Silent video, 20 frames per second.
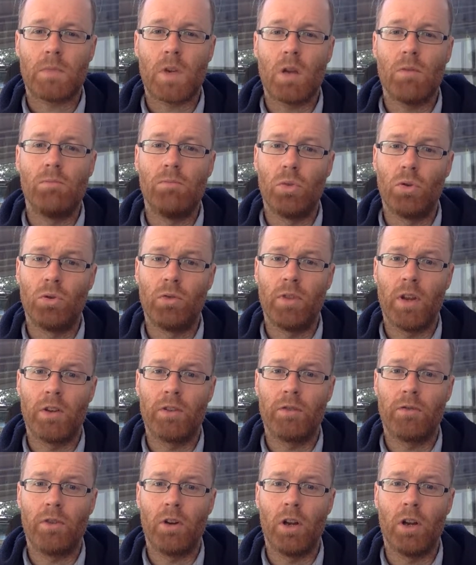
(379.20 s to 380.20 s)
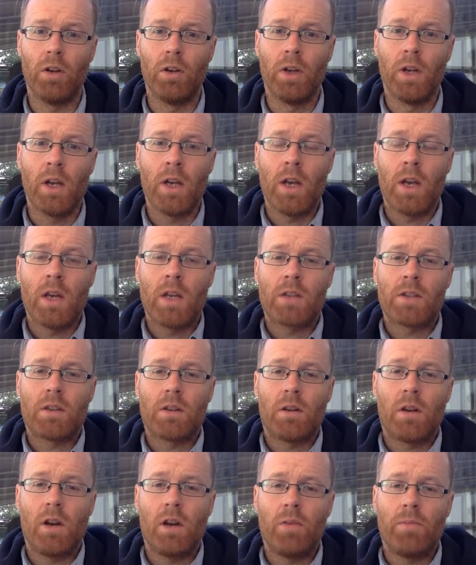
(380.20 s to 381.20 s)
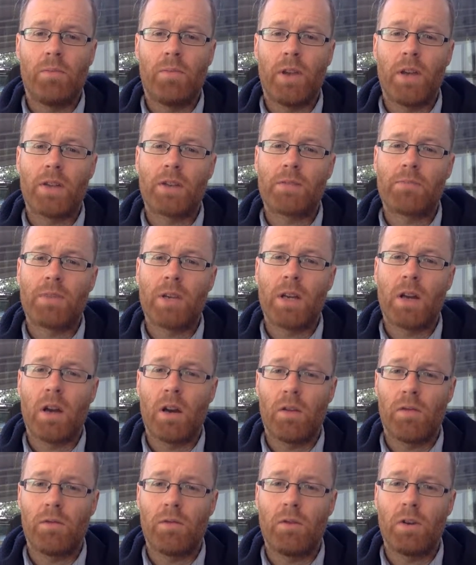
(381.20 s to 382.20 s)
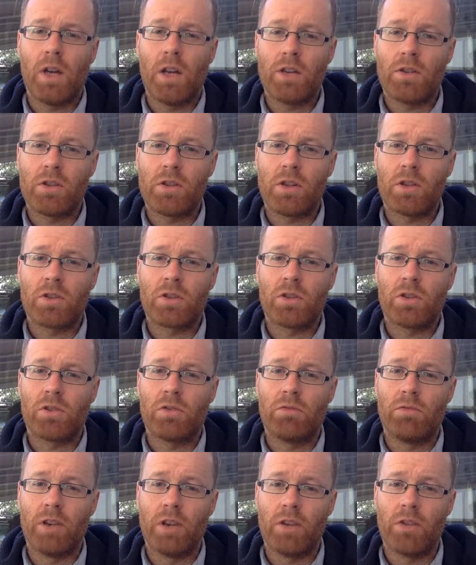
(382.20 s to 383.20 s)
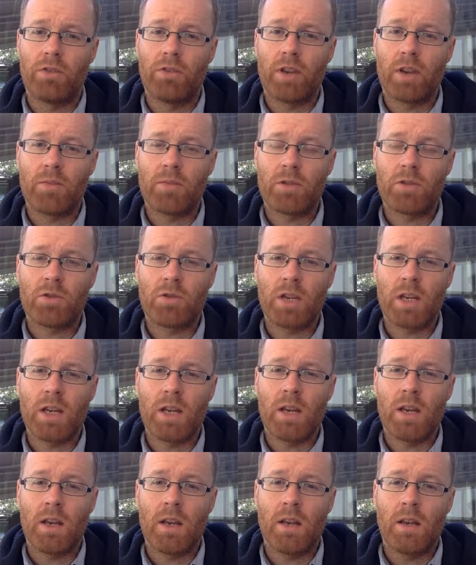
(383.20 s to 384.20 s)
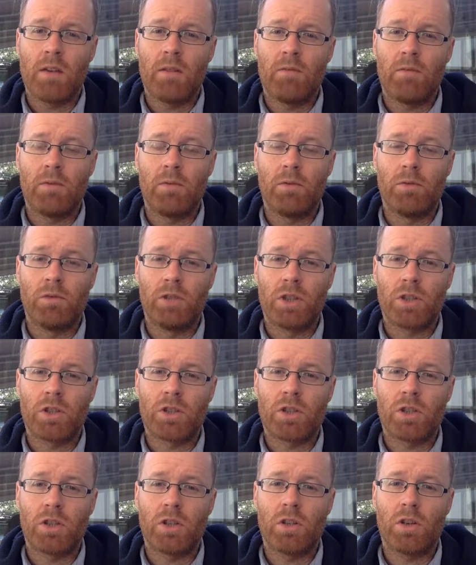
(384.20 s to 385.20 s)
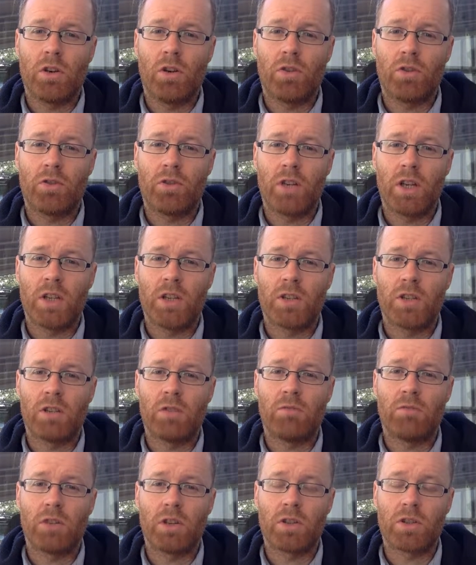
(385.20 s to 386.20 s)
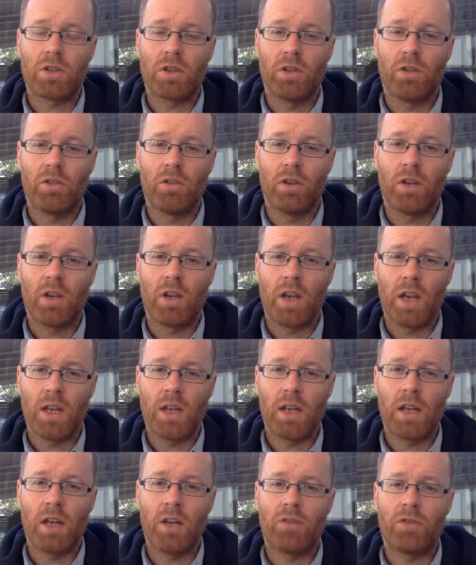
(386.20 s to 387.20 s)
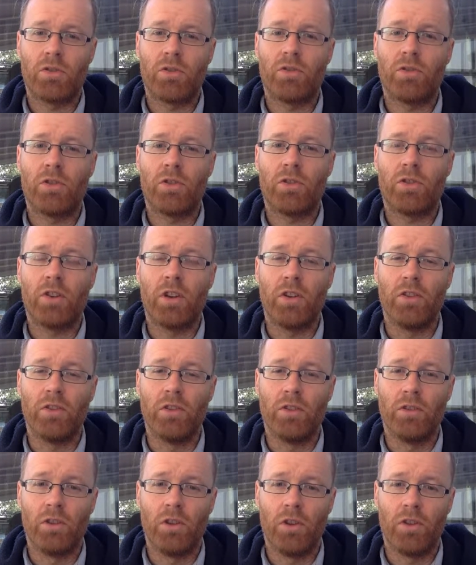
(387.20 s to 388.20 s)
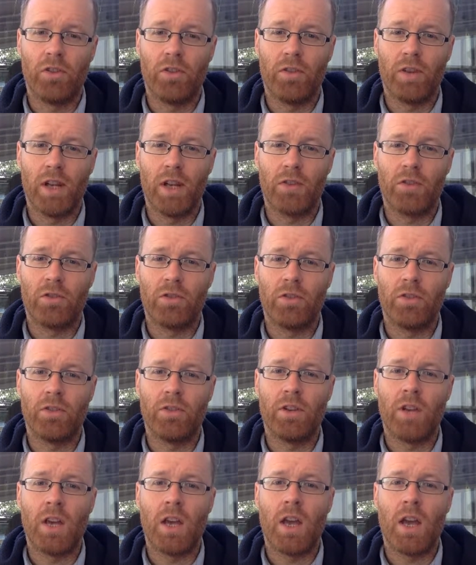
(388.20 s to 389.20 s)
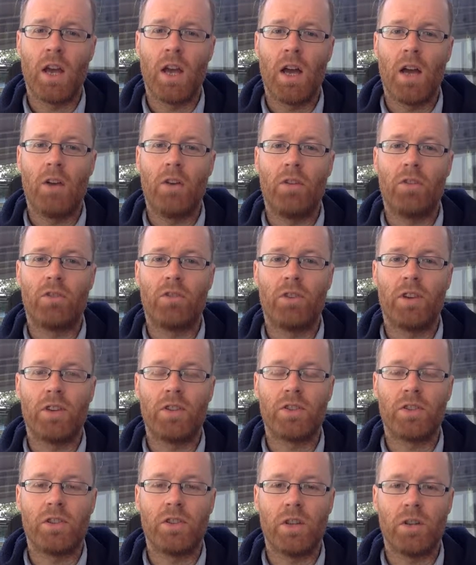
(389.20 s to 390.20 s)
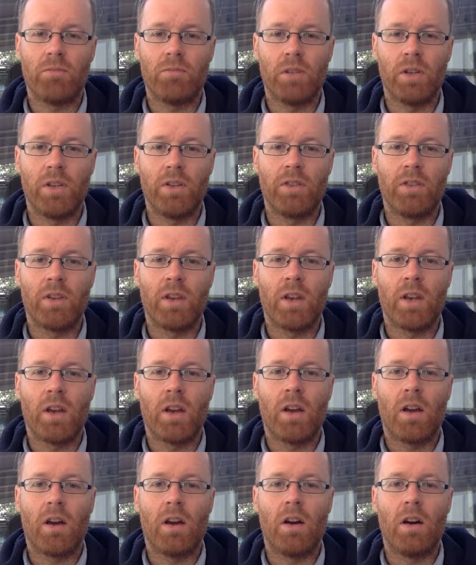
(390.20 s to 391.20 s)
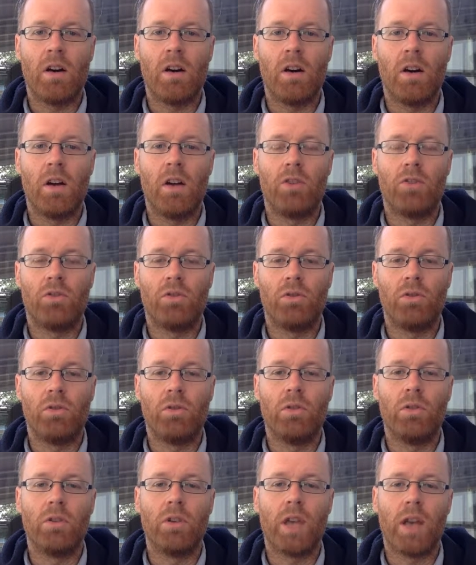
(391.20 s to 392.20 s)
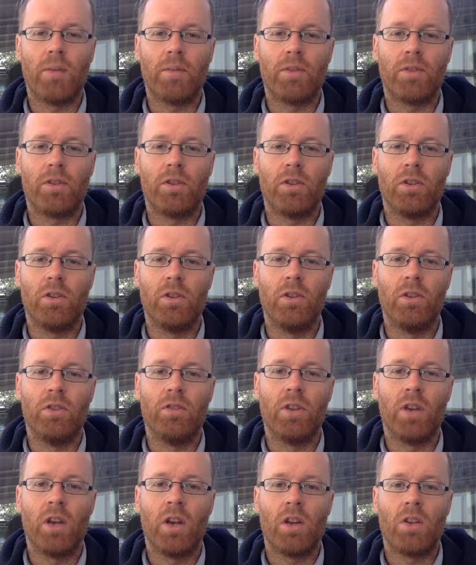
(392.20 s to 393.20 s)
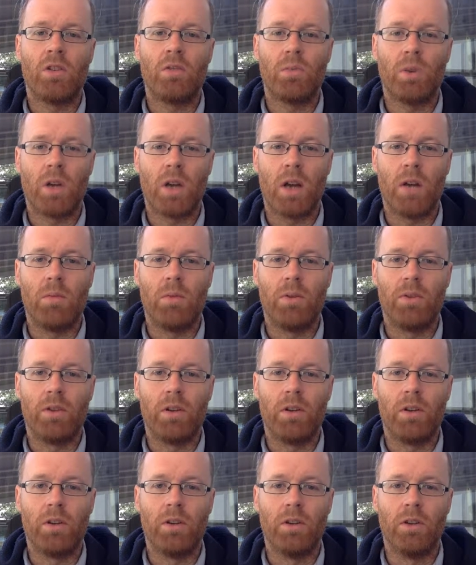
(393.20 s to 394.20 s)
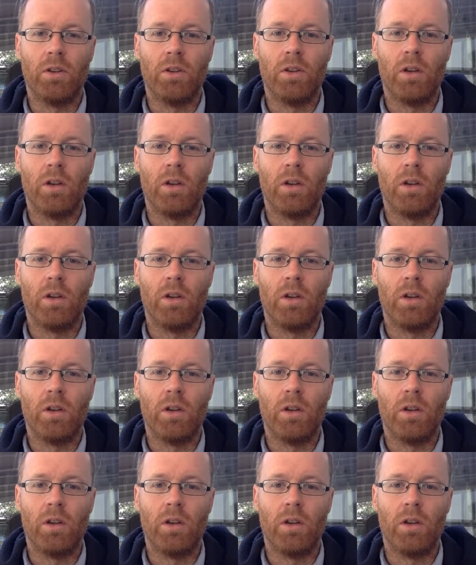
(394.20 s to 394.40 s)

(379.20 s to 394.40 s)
More of that to follow. So I hope that's been a helpful introduction to redox chemistry. Remember, reduction is gaining electrons, oxidation is loss of electrons, and oxidation numbers are a tool that chemists can use to work out what's going on.